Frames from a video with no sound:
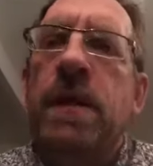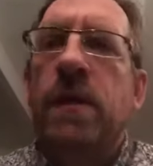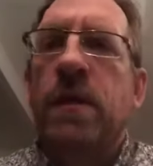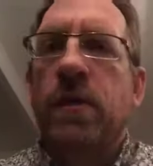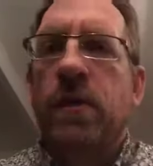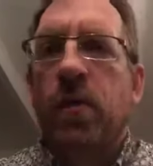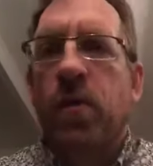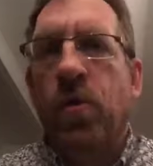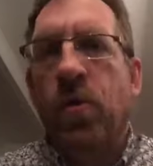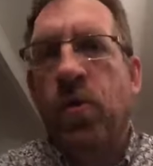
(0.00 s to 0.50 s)

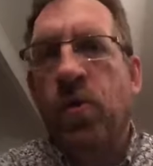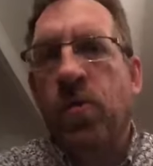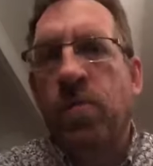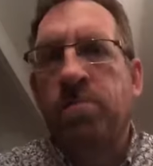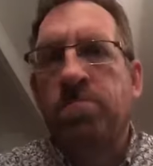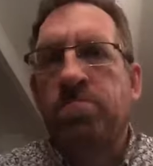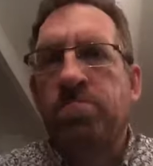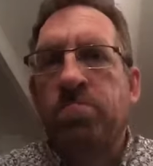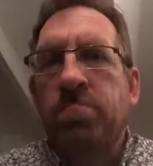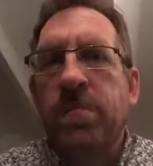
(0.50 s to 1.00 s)
or
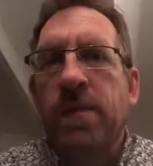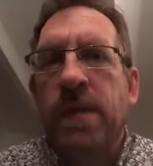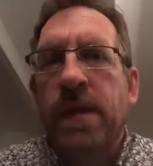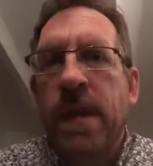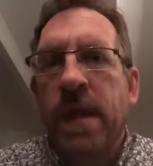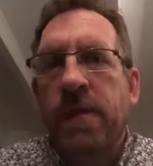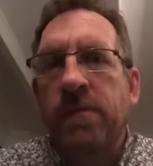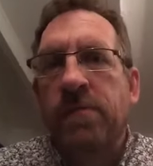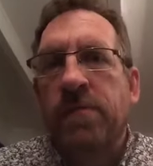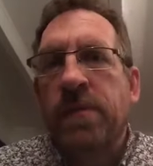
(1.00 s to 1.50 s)

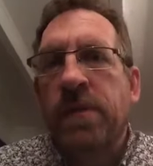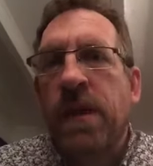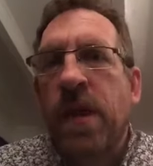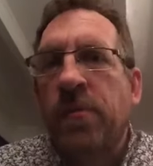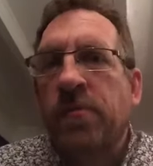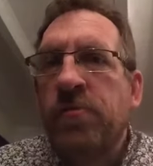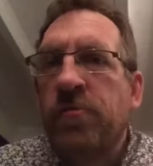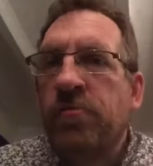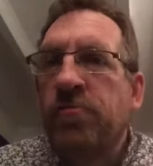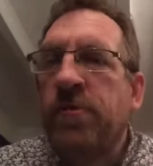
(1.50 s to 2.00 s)

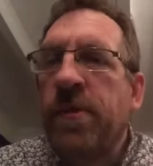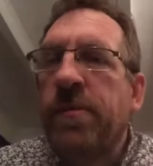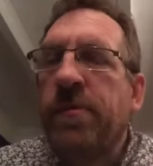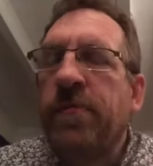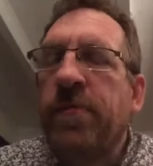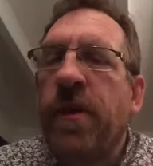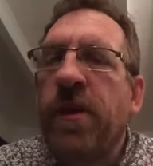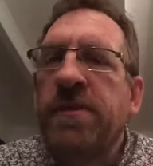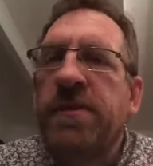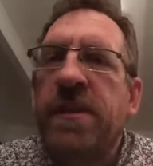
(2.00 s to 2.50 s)
go to a
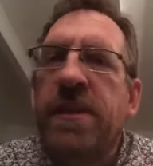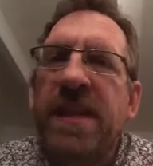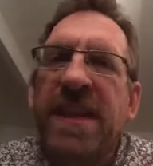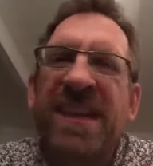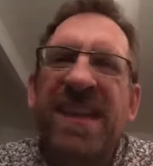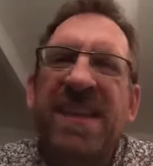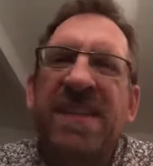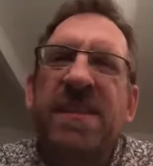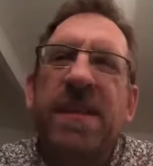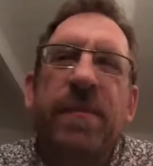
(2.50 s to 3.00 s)
TripAdvisor
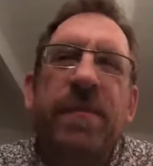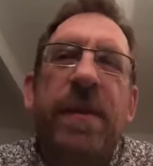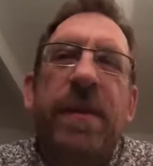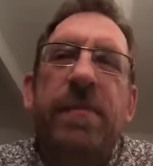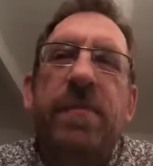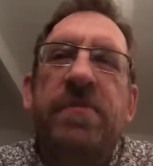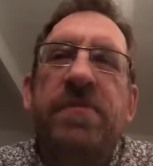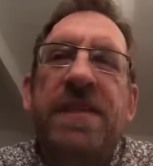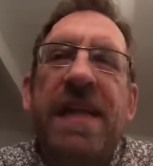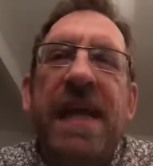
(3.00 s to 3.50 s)
thing that some
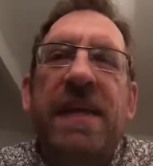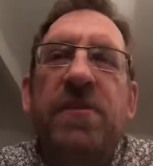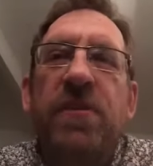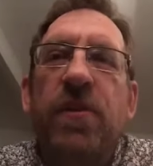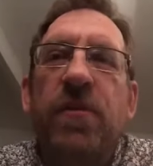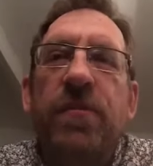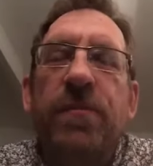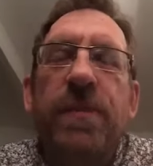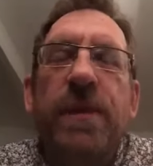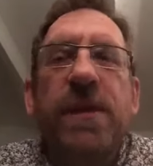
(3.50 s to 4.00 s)
people have slagged
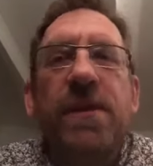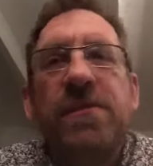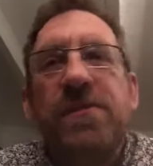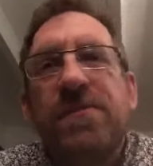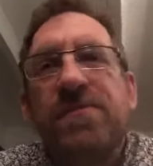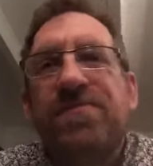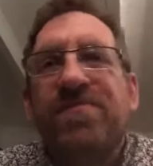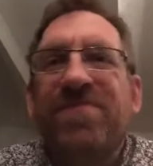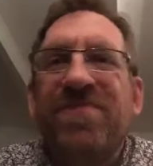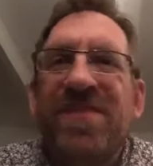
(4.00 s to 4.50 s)
off,
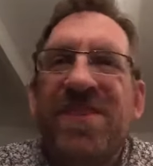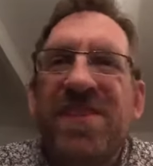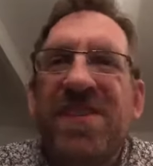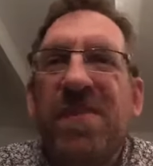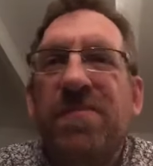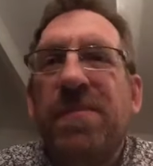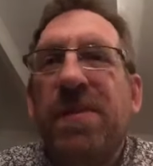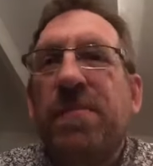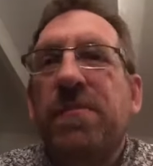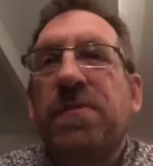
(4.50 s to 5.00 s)
because
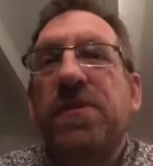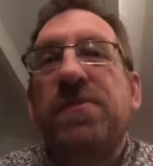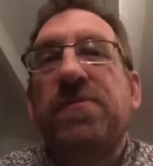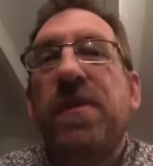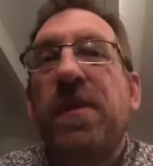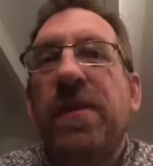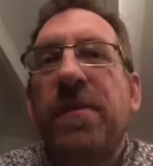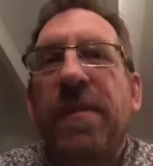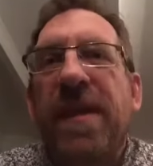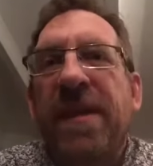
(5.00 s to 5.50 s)
some people just
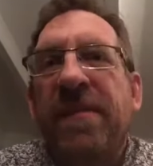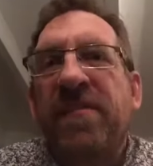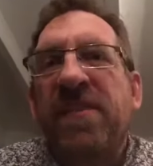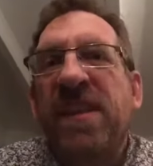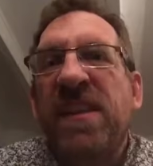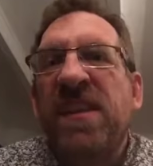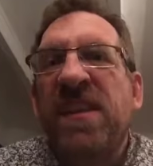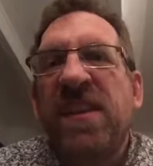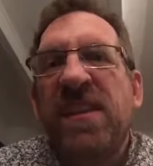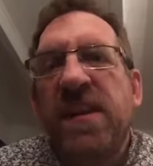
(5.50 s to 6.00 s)
moan about
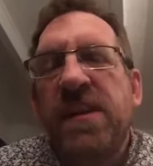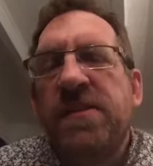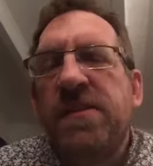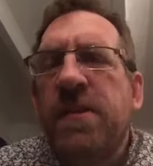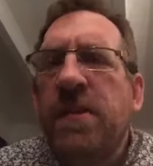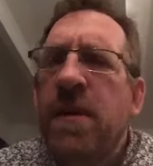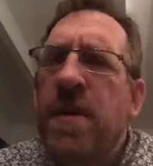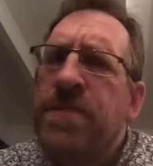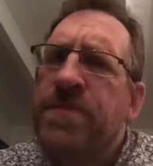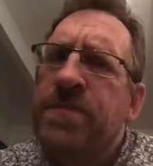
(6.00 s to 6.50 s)
everything, don't they?
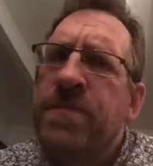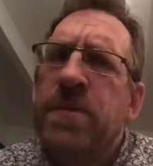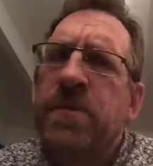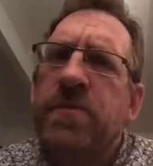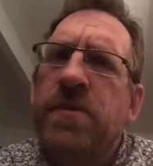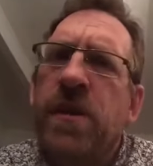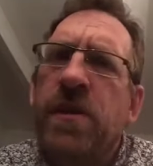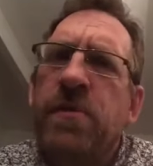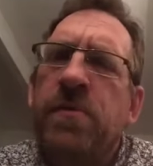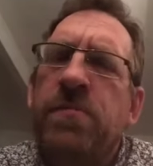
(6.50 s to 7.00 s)

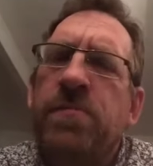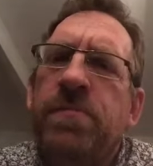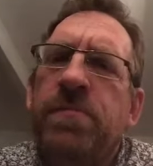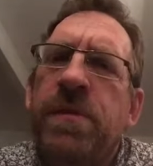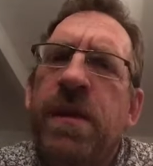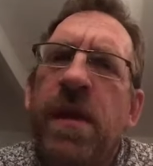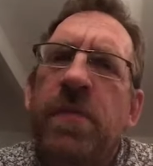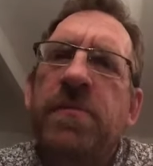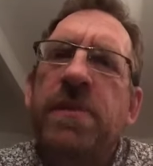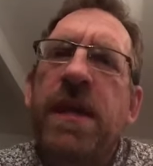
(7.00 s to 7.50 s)
So
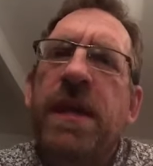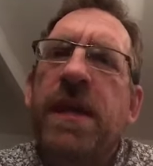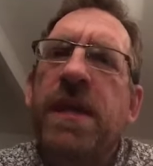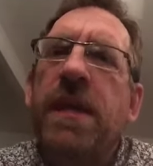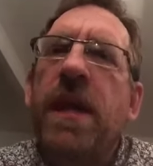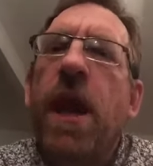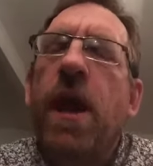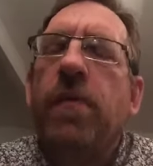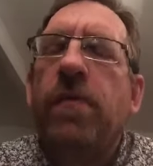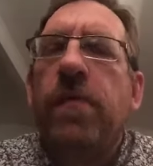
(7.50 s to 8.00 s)
take
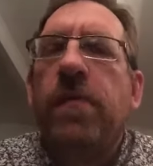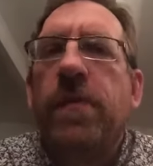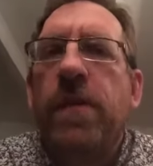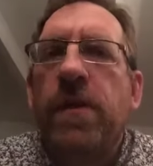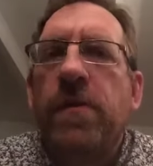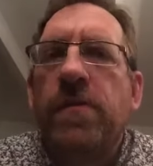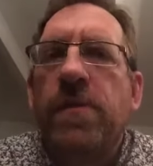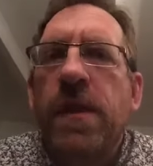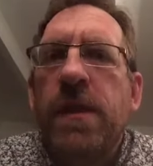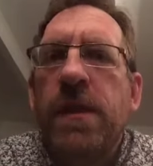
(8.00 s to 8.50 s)
an
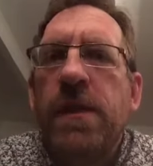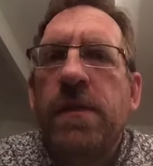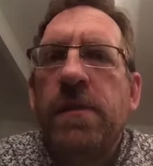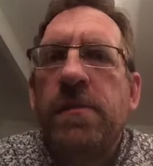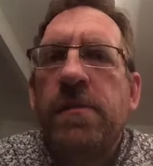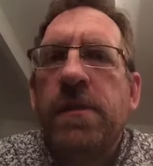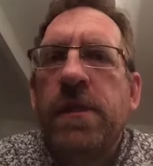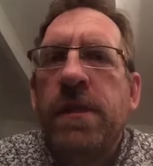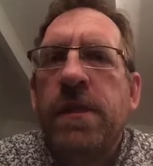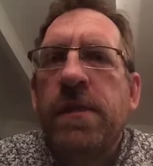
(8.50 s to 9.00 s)
overview, take
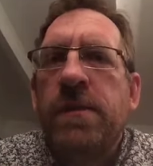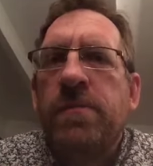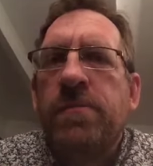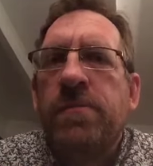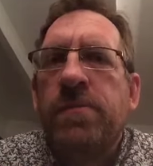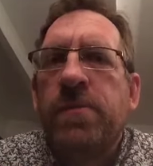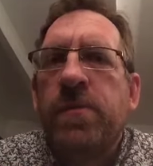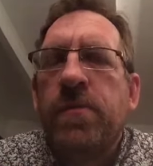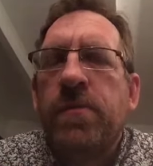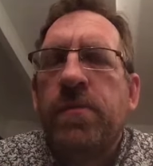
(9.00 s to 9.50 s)
a
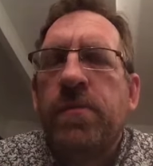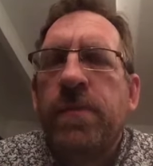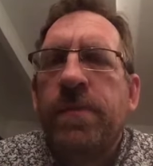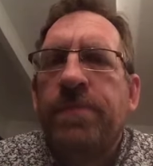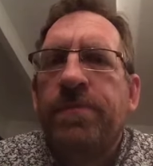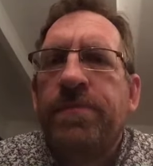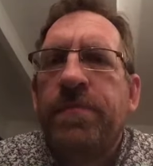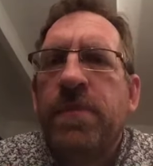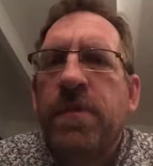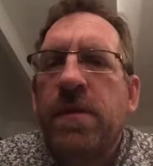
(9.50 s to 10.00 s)
sort of
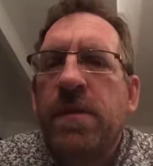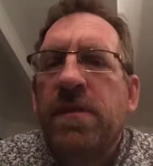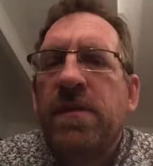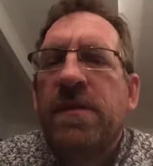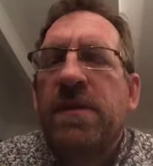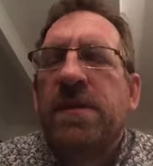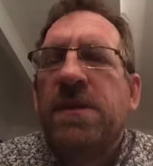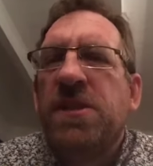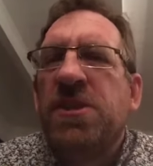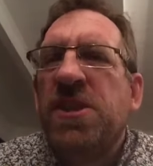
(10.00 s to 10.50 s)

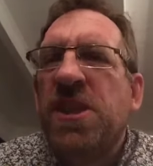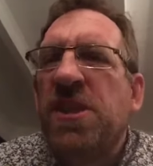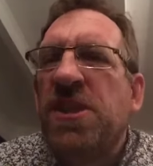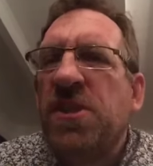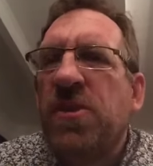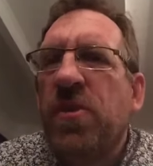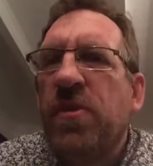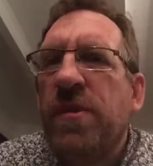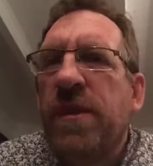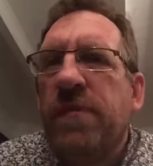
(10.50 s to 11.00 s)
a
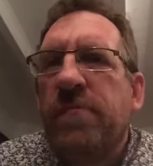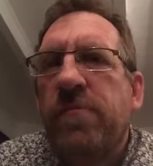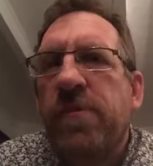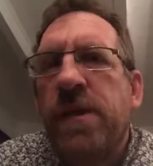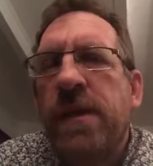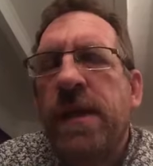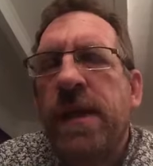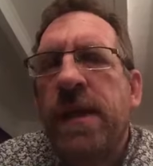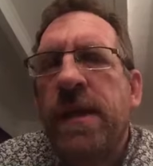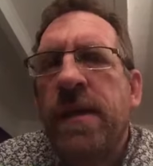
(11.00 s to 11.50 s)
decision on it,
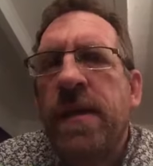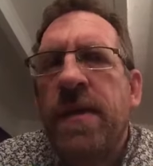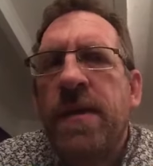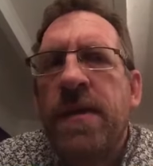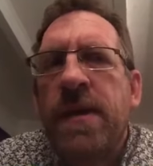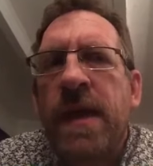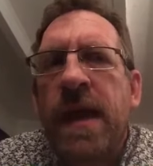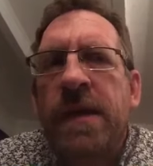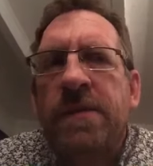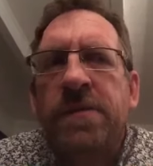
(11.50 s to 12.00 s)
really.
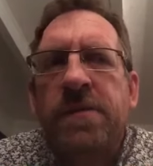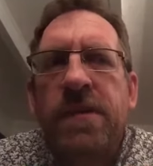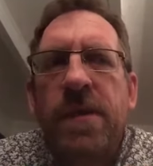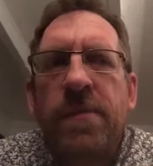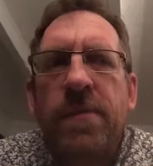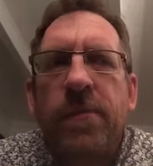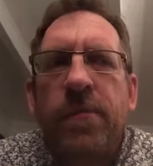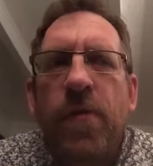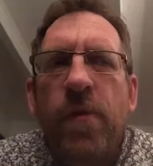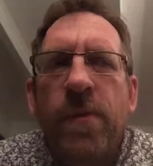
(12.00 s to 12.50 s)
As I
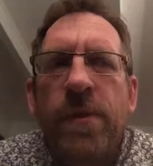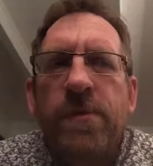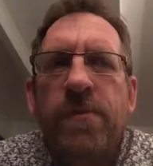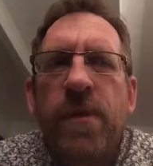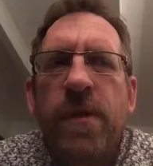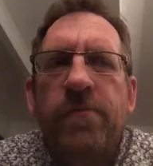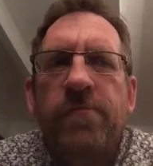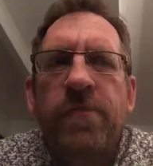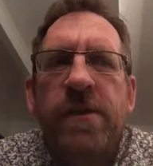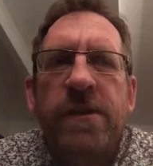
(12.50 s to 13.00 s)
said before, it's
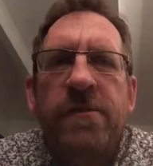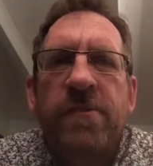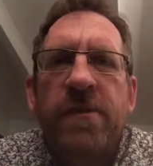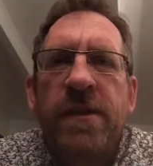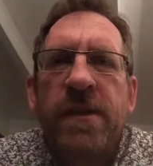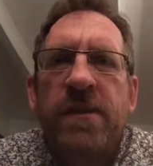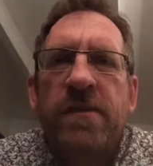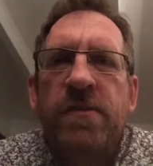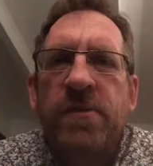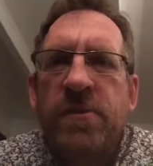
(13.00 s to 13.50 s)
worth
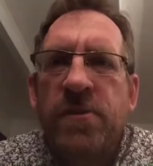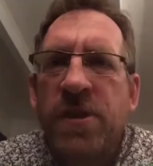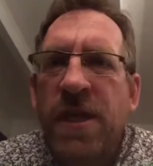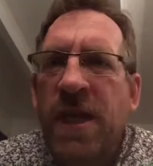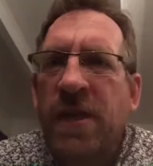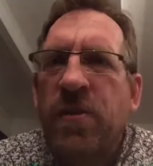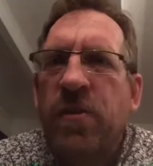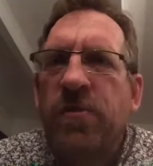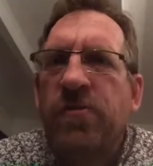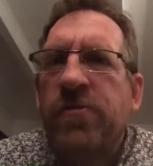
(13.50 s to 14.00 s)
reiterating. Just
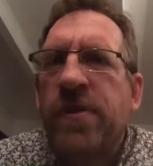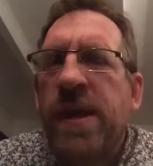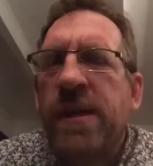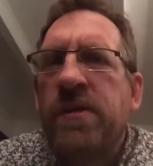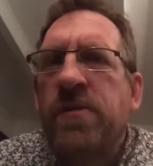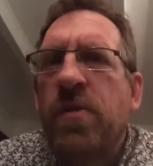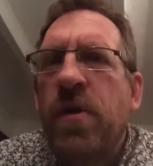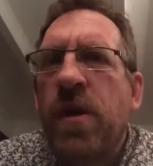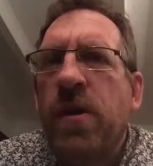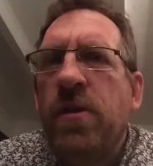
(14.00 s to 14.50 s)
check
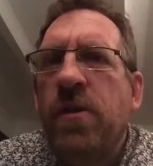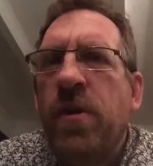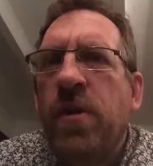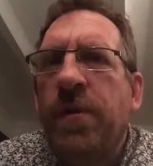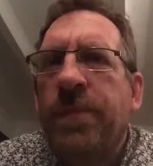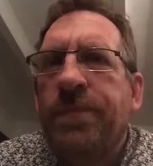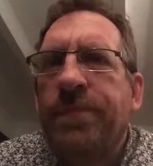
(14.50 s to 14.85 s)
contracts. Quite a lot